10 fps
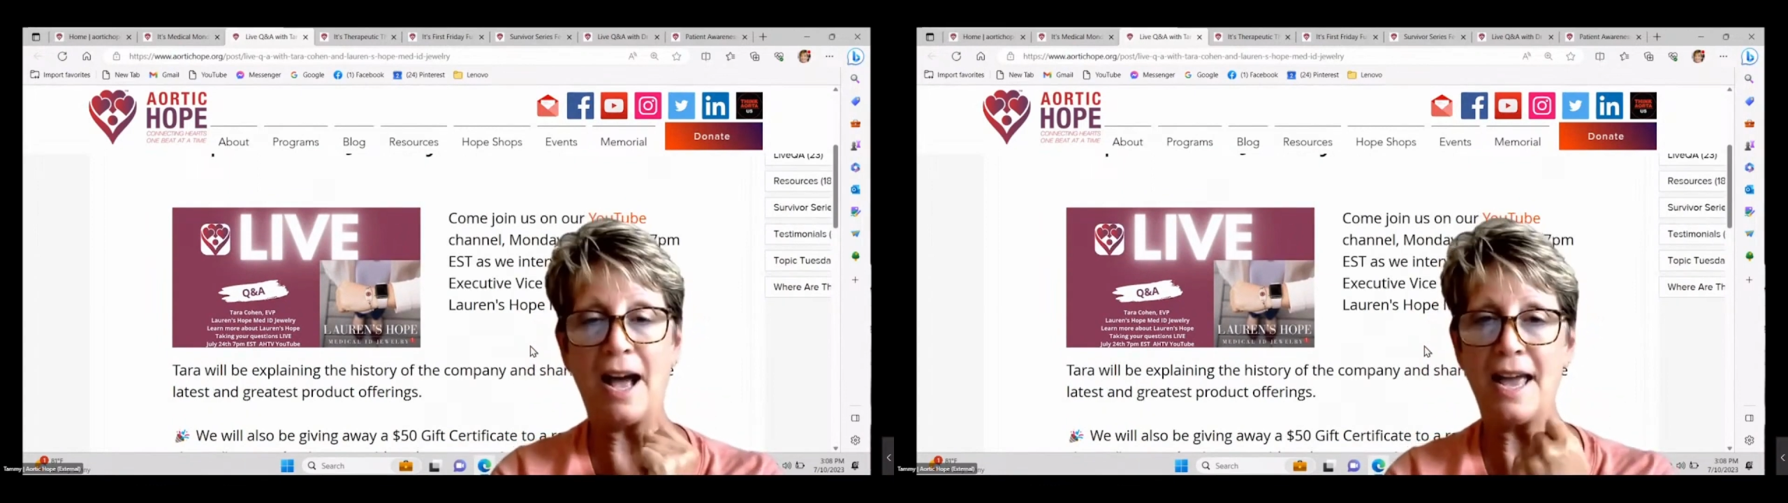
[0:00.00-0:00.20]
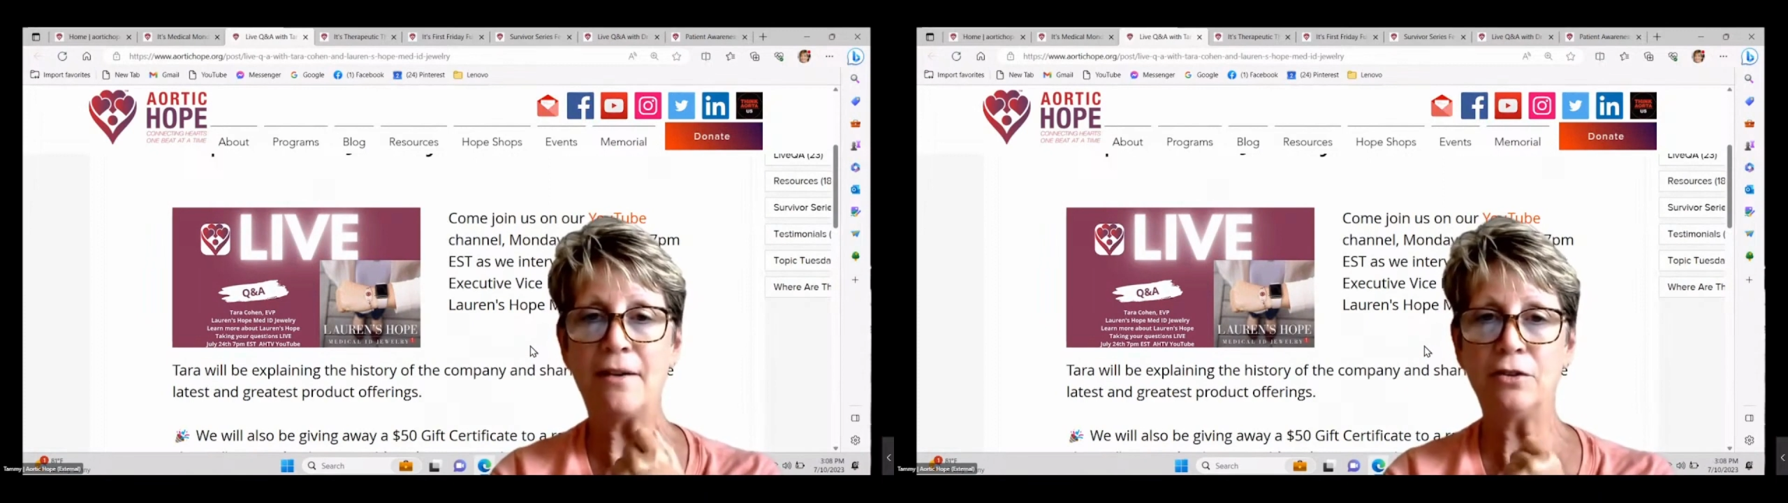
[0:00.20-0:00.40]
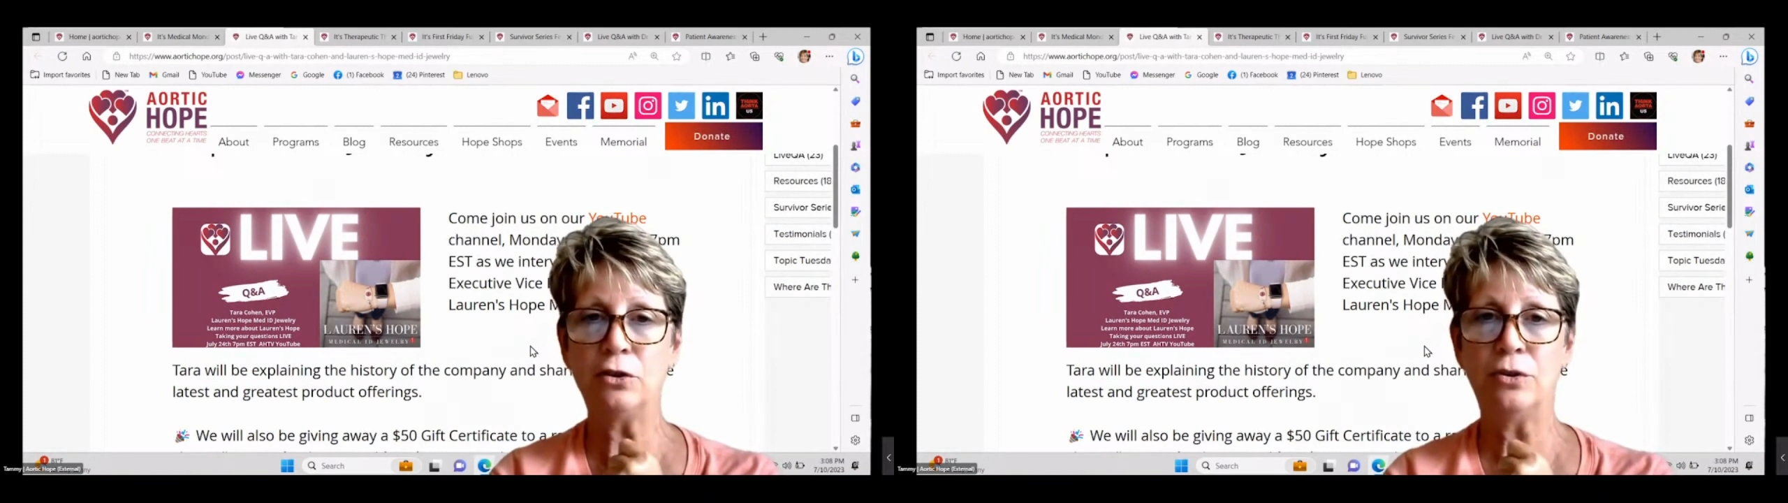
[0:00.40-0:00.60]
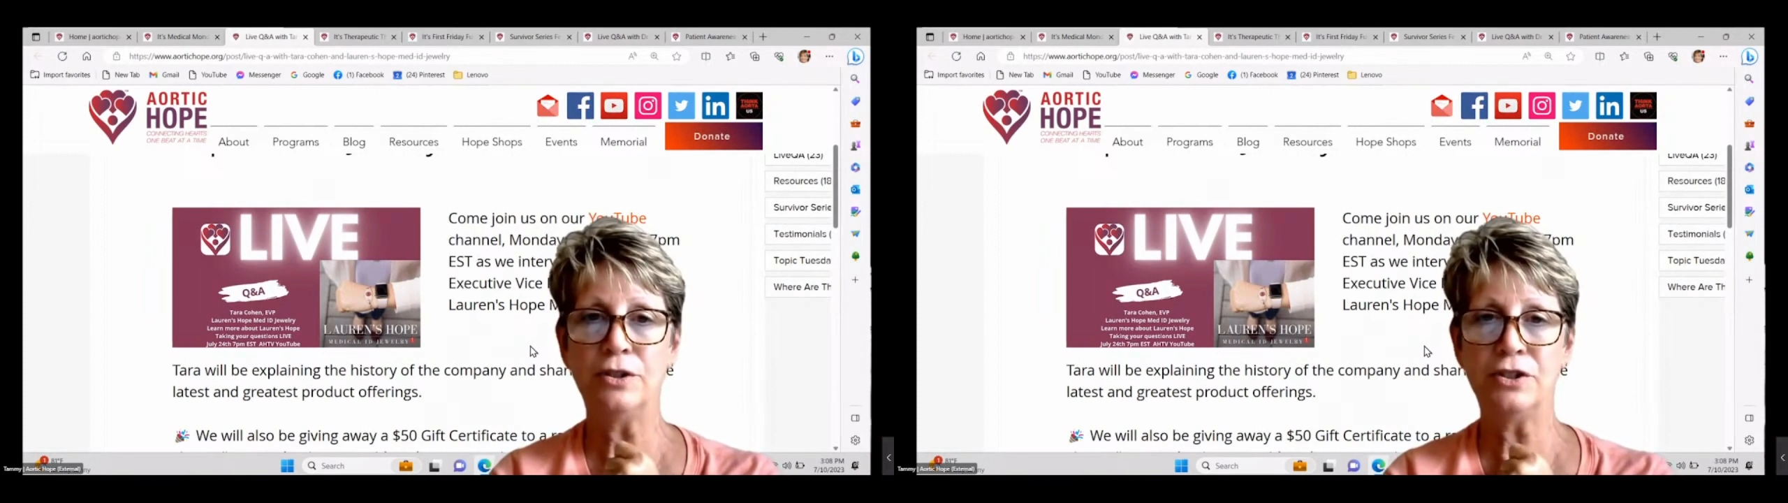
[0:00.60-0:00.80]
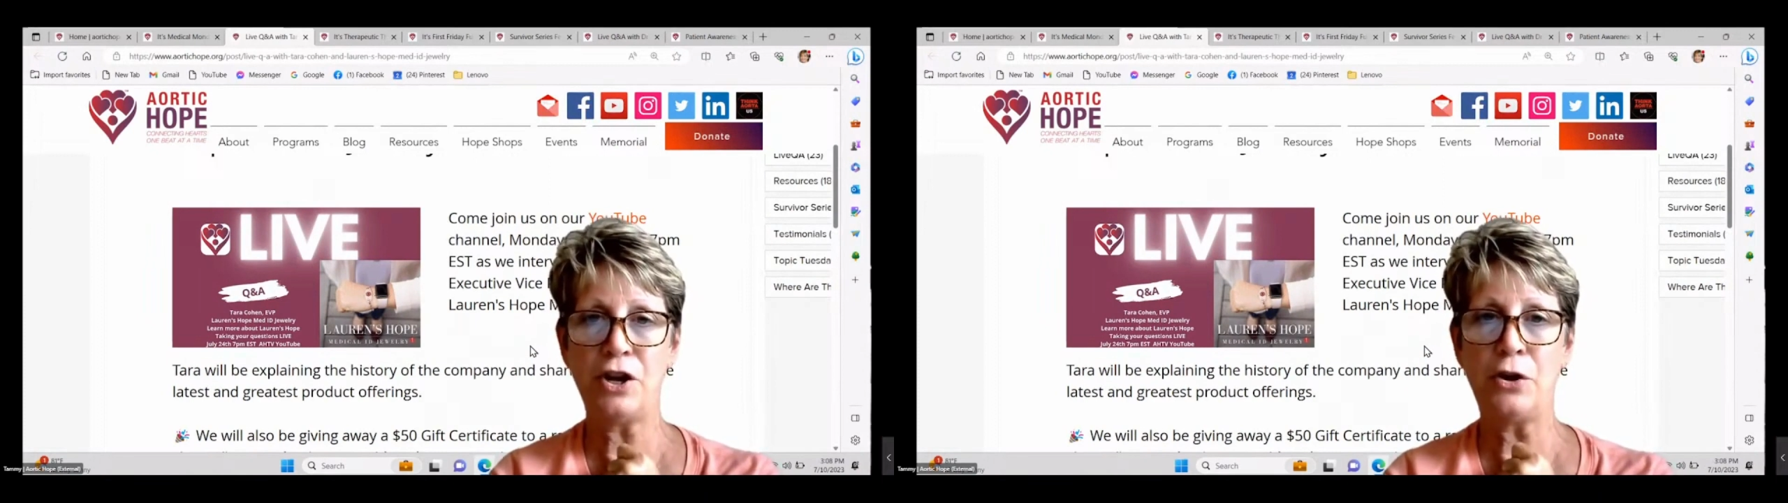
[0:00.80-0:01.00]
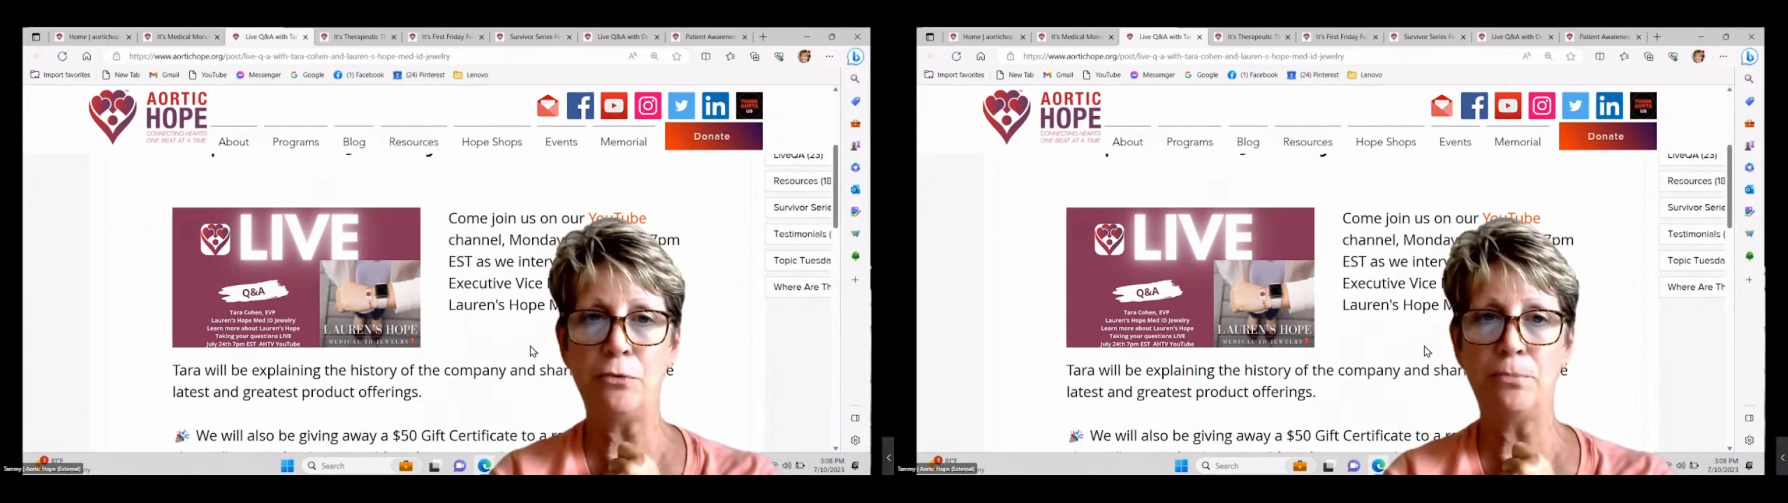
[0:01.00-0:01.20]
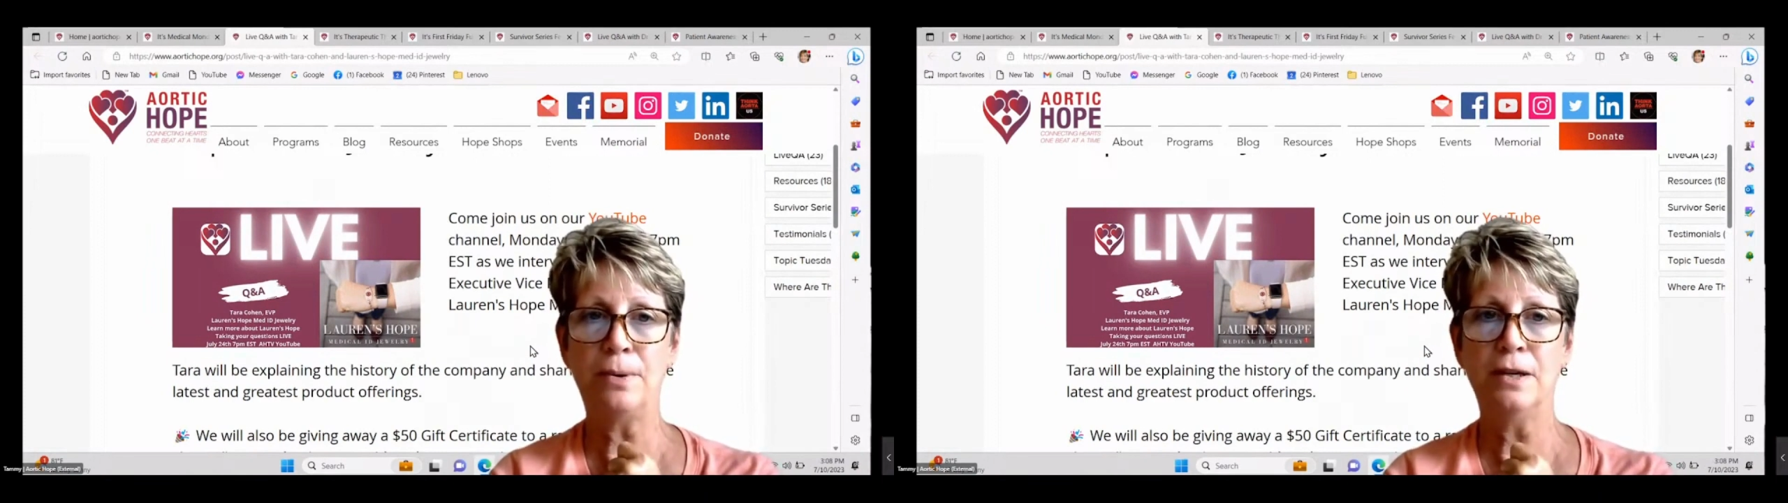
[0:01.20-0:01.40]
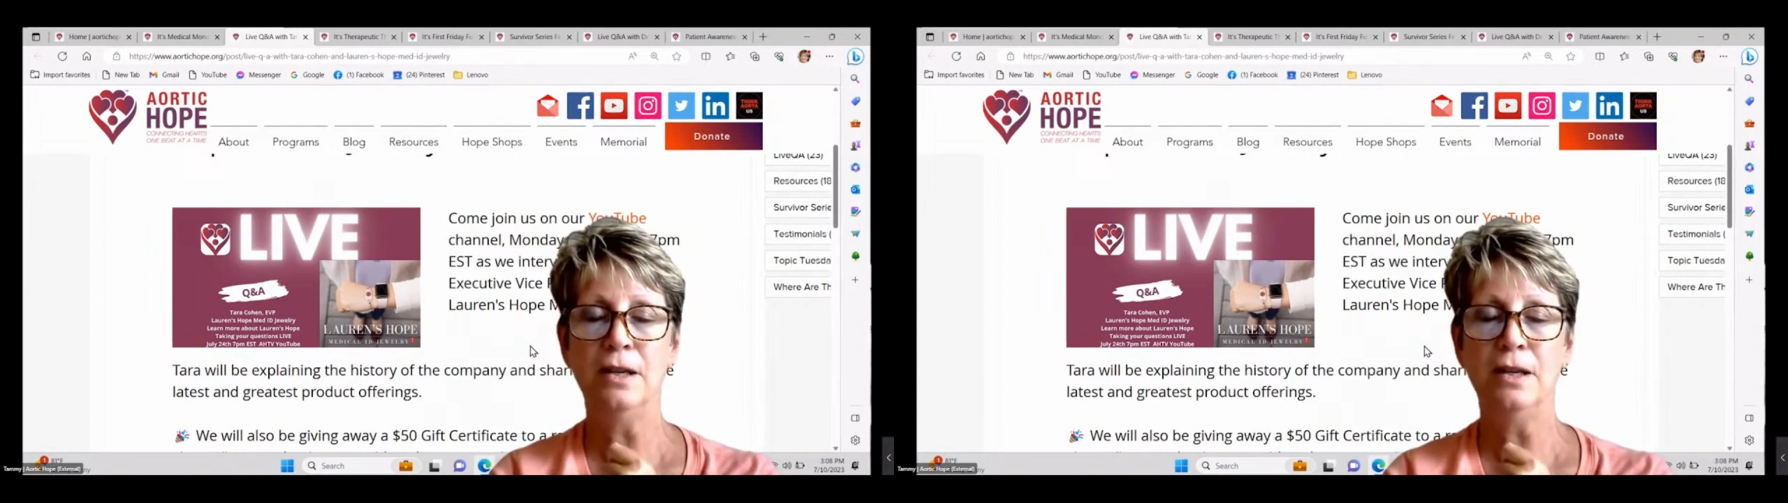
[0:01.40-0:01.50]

I have a Lauren's Hope